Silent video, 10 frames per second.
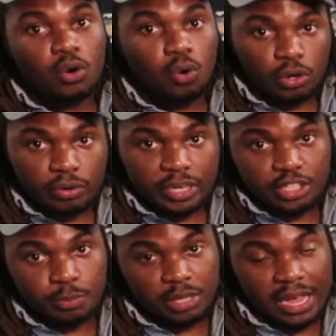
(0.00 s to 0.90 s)

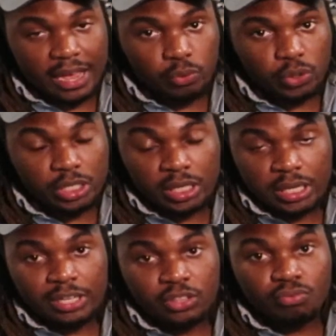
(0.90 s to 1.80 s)
1/4-inch plywood,
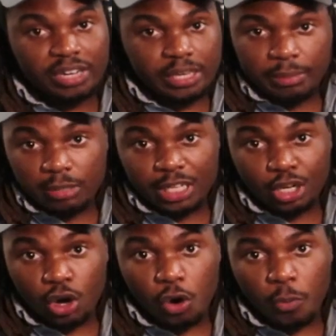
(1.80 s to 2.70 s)
3mm
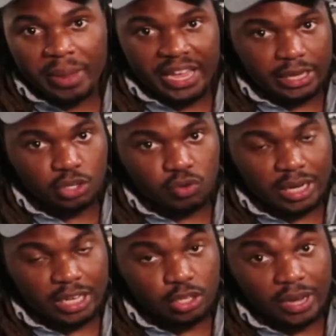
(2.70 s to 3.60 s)
opaque acrylic.